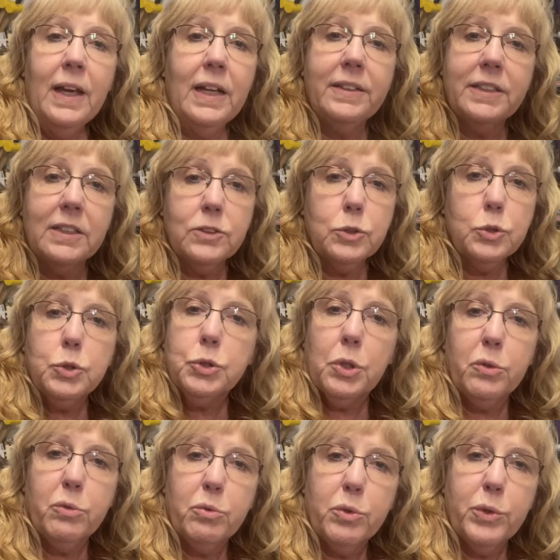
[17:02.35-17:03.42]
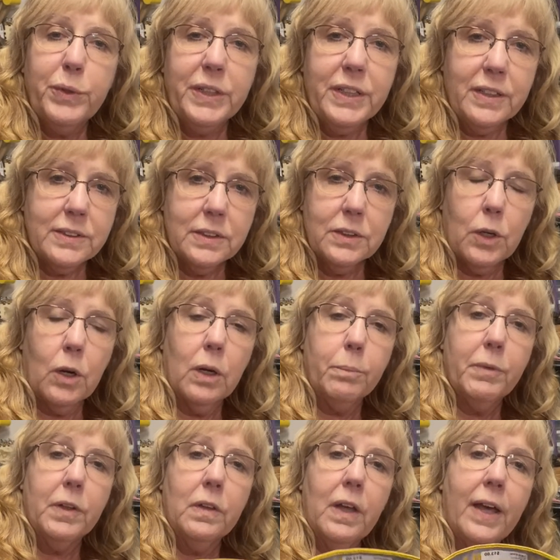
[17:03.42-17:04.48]
It doesn't show through, it doesn't
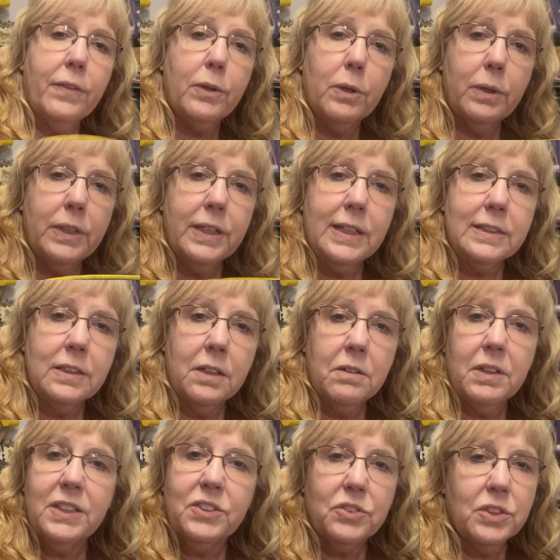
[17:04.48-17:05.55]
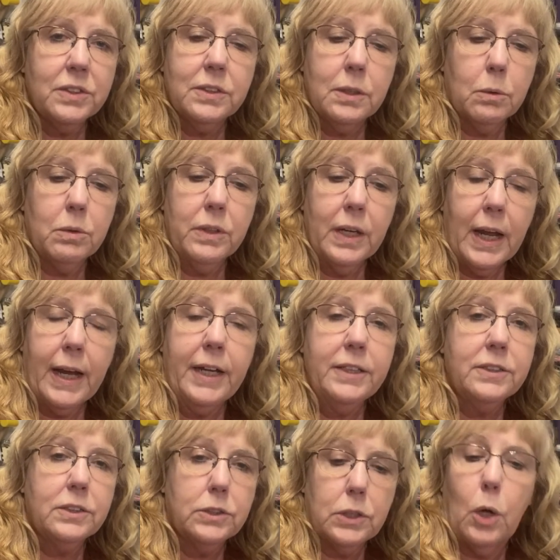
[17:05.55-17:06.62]
harm the leather, it's just a
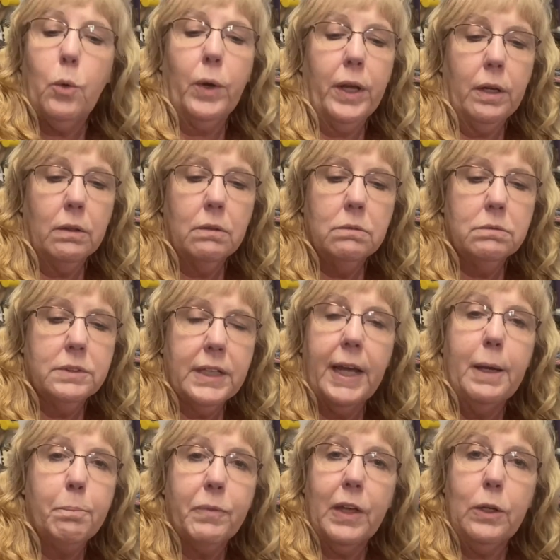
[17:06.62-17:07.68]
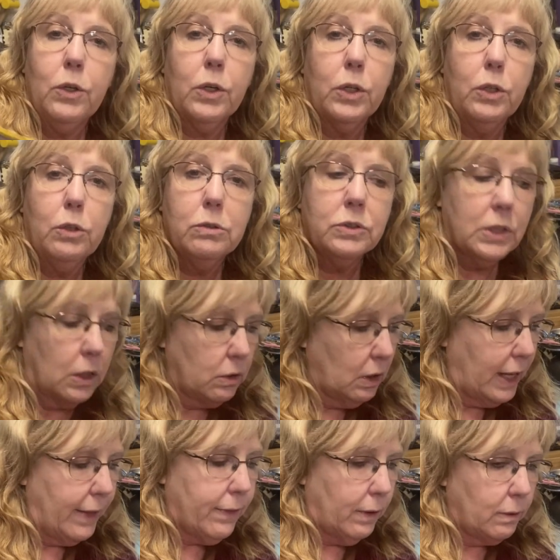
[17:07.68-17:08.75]
nice sewing tape that you can use on
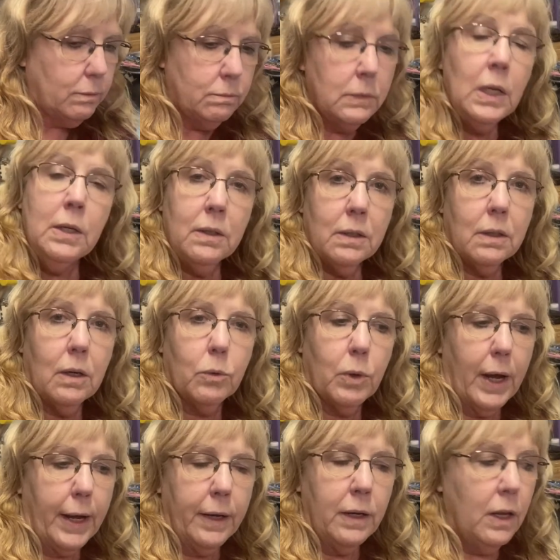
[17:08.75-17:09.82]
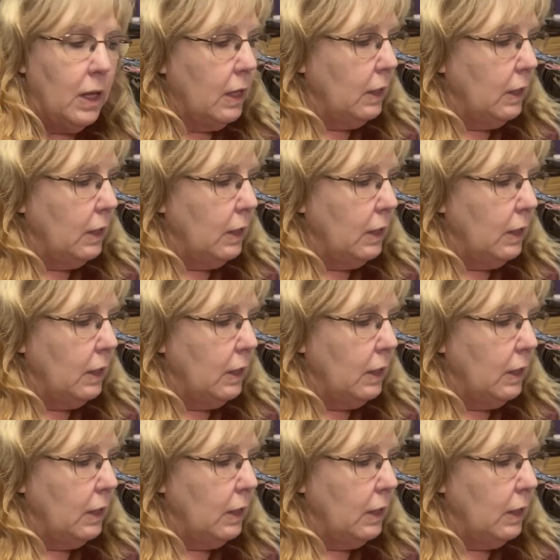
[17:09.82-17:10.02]
leather. All right.